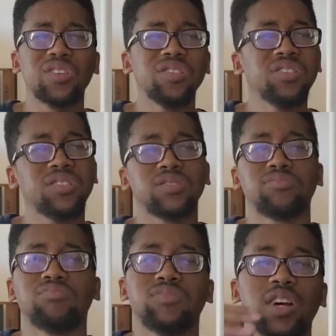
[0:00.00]
Yeah,
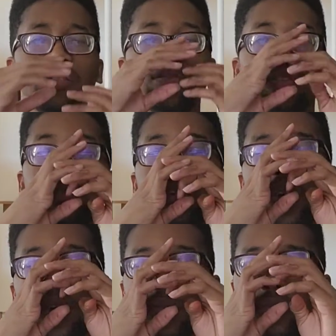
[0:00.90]
I don't know,
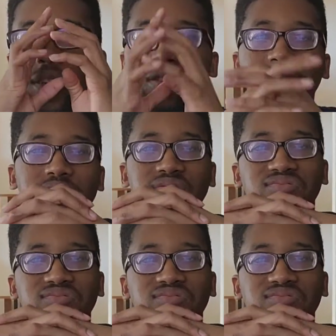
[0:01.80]
y'all. This,